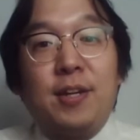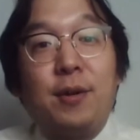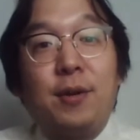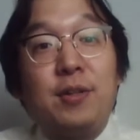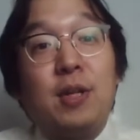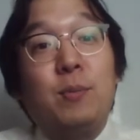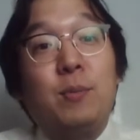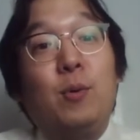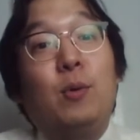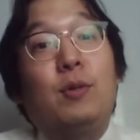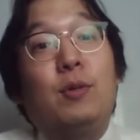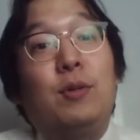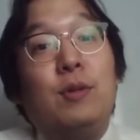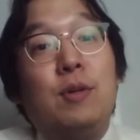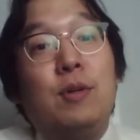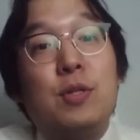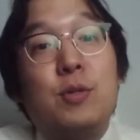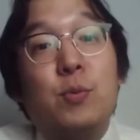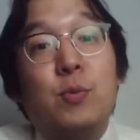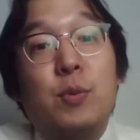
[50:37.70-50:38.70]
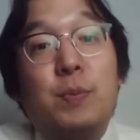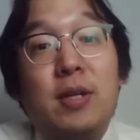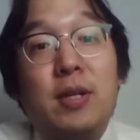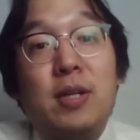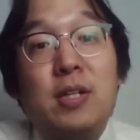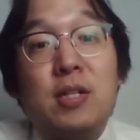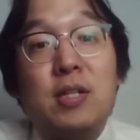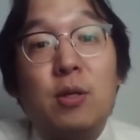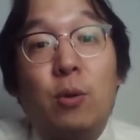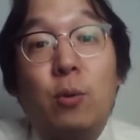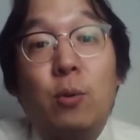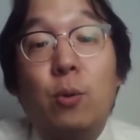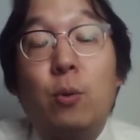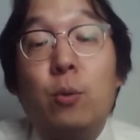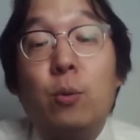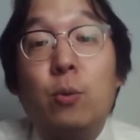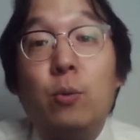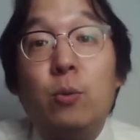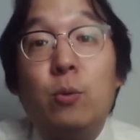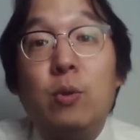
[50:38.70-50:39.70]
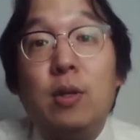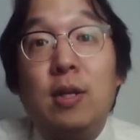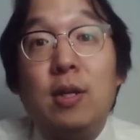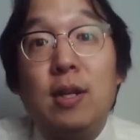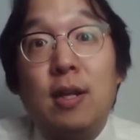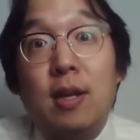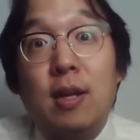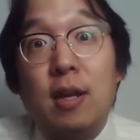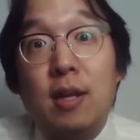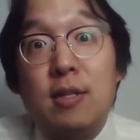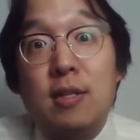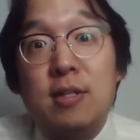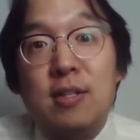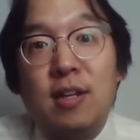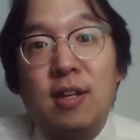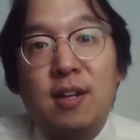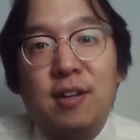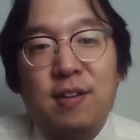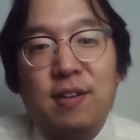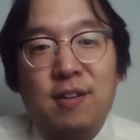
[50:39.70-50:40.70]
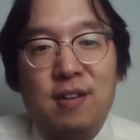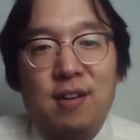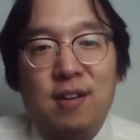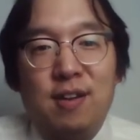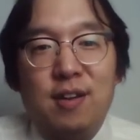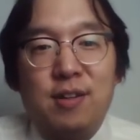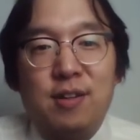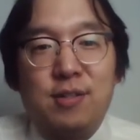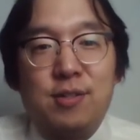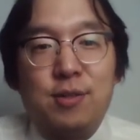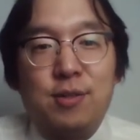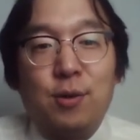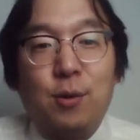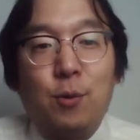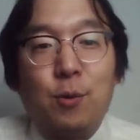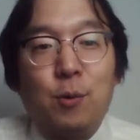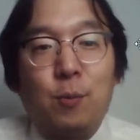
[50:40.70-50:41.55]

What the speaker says: Motors would be his only asset. So,